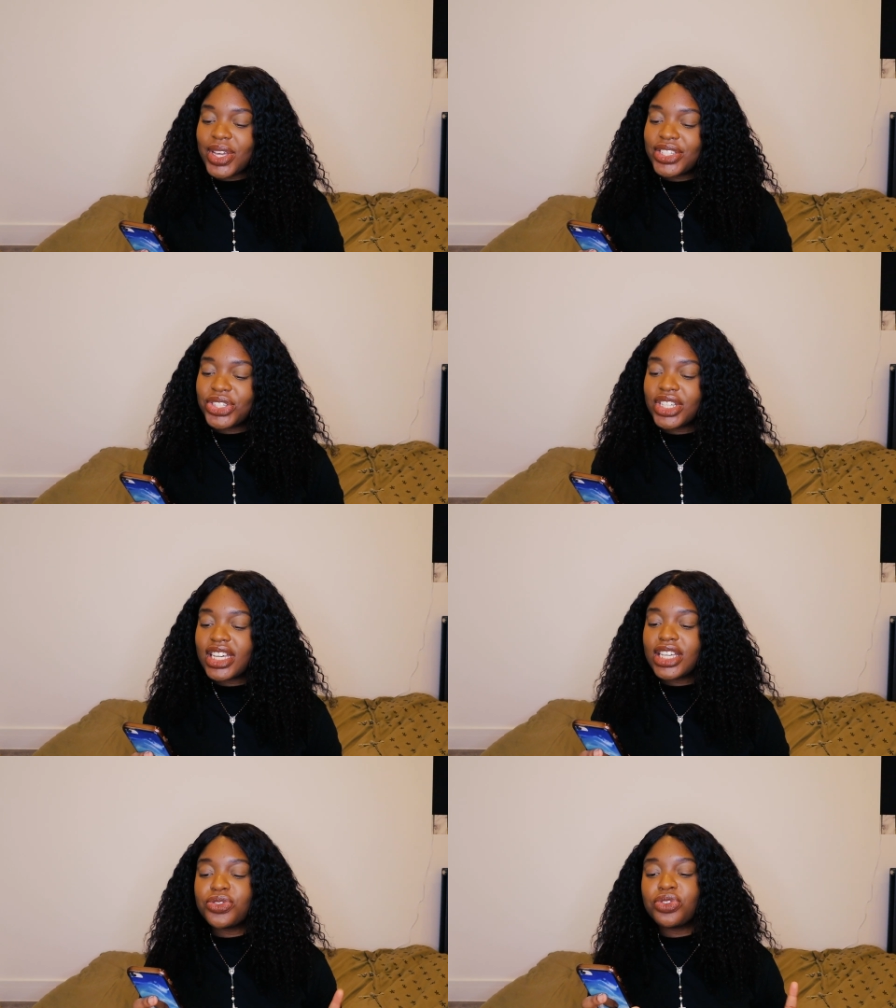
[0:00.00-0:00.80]
question
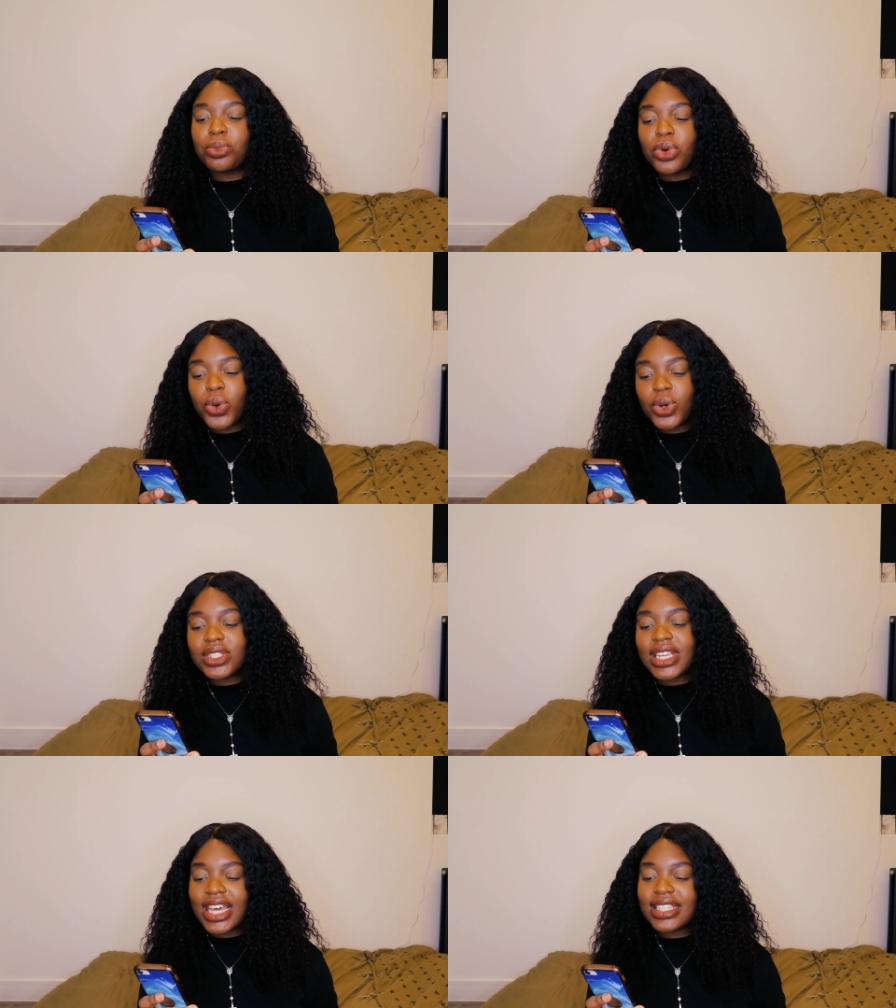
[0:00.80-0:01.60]
is from
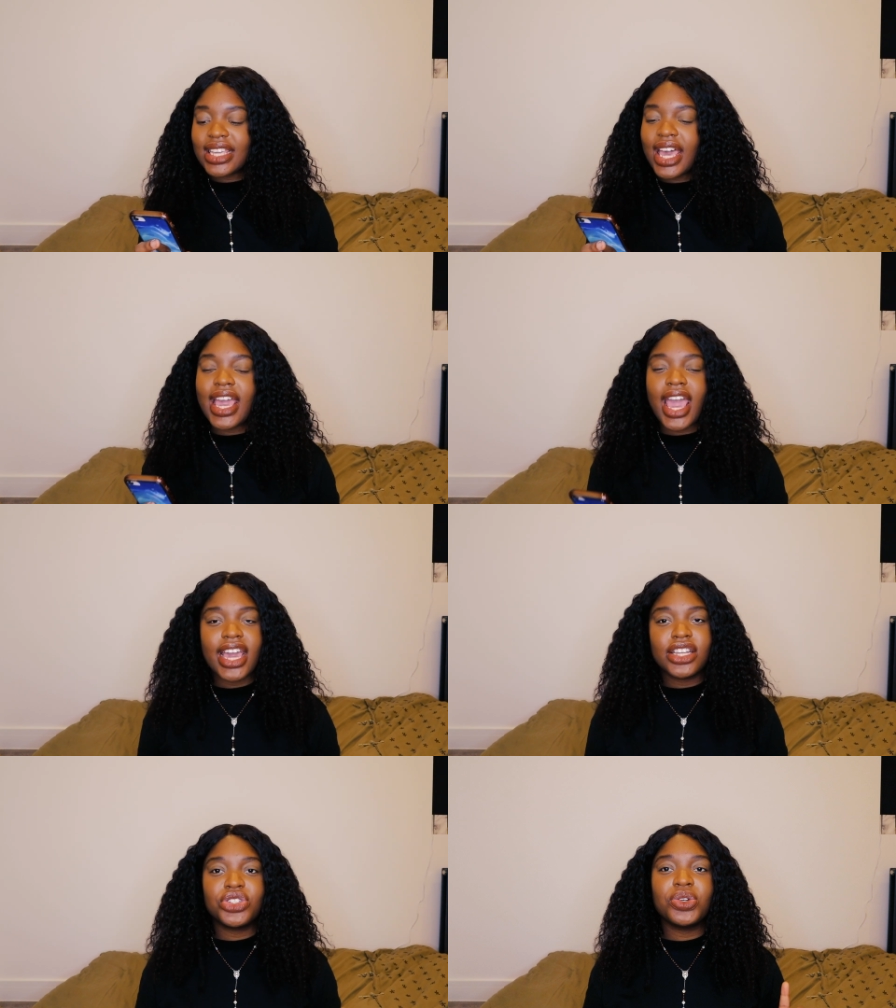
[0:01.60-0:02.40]
Court
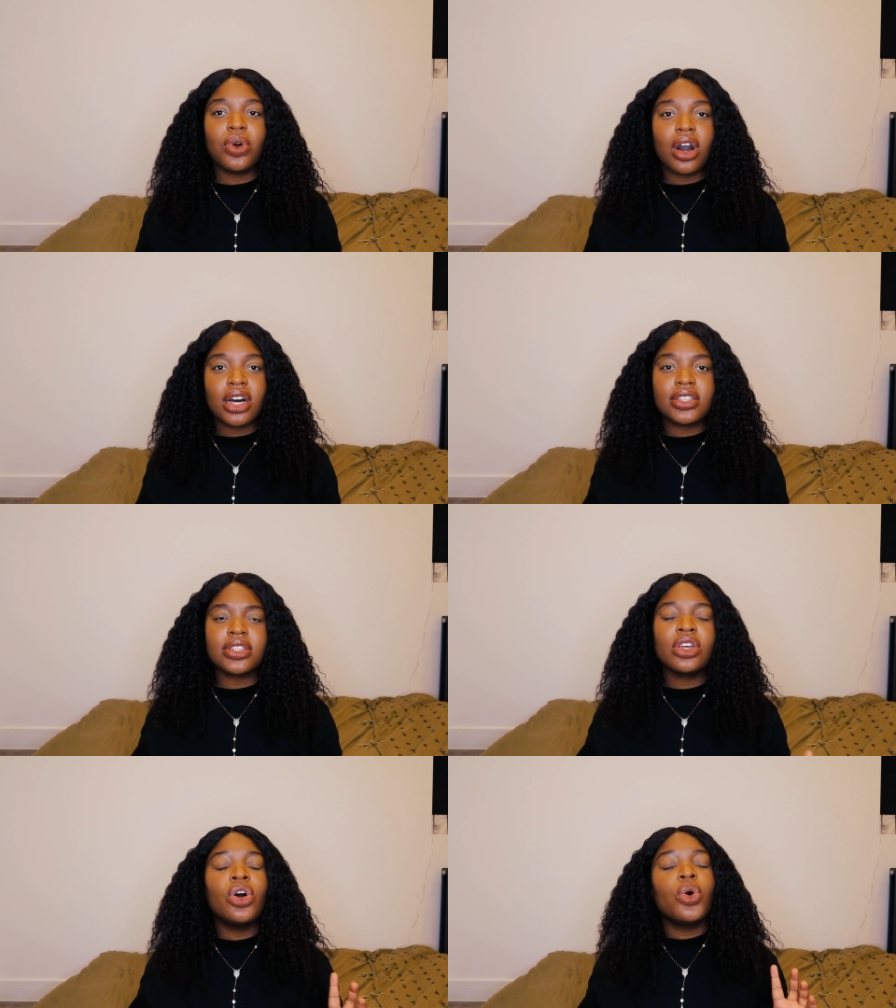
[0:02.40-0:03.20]
SKH, who
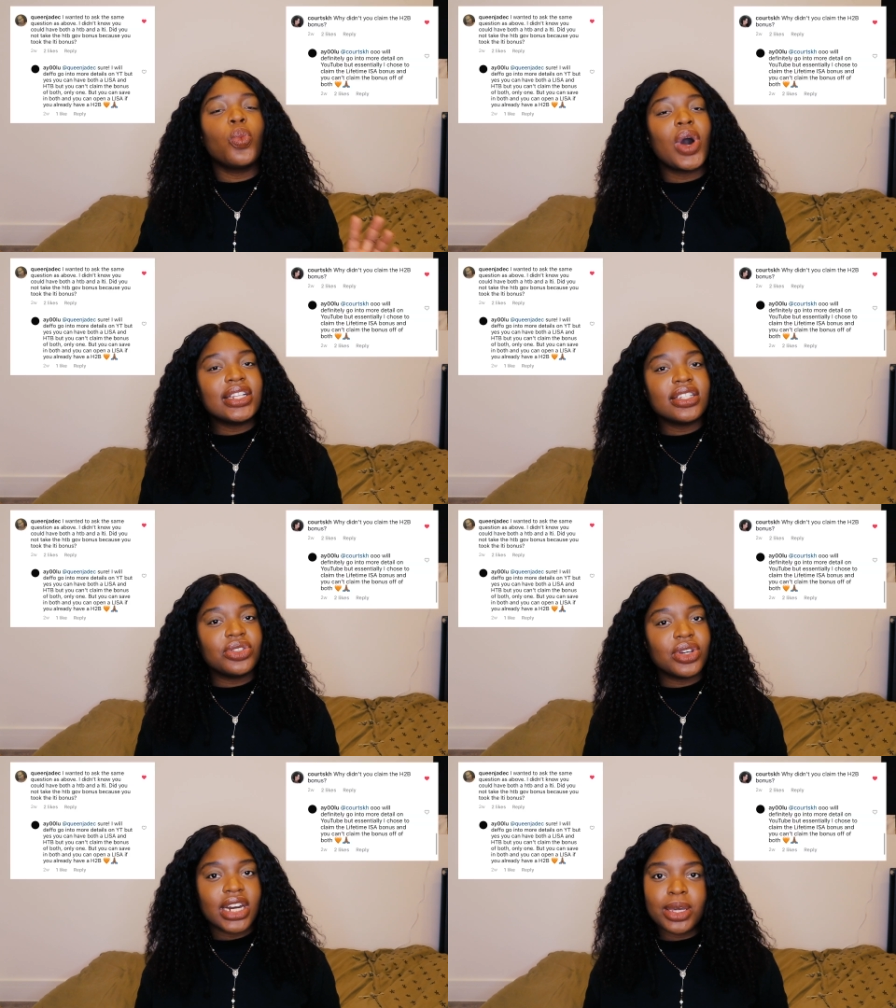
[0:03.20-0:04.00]
asked, why
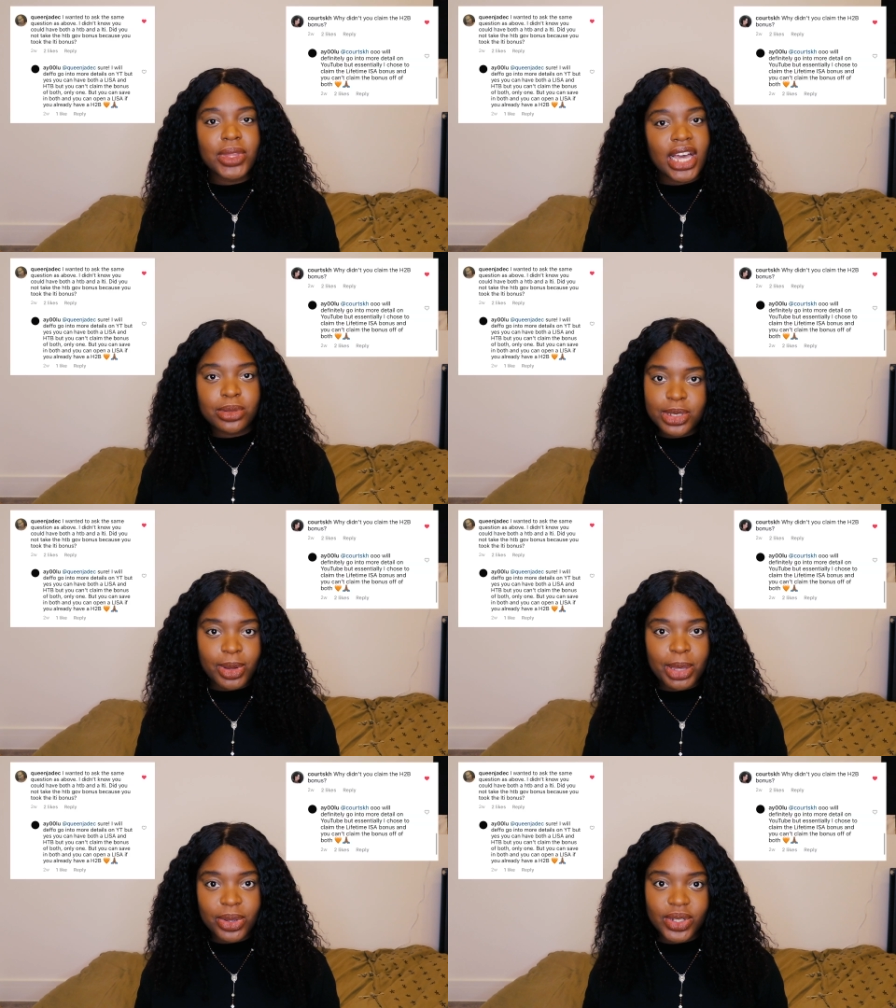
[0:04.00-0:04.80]
didn't you claim the help to
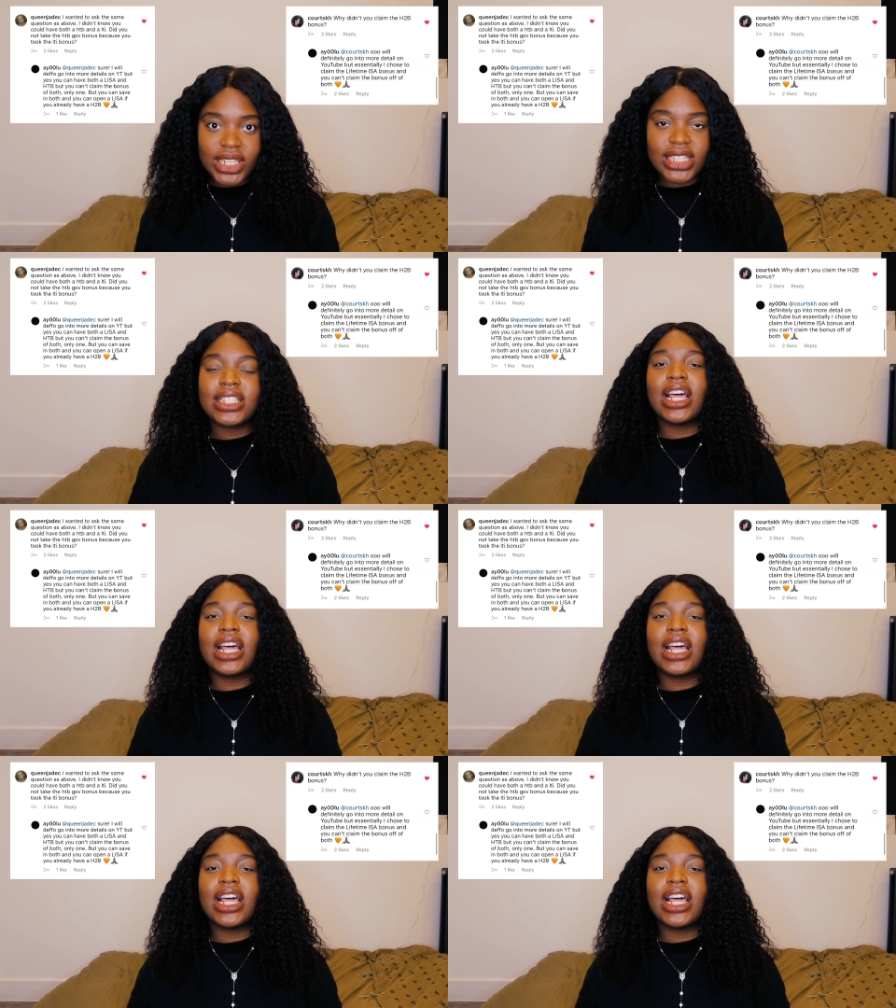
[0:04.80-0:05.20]
buy bonus?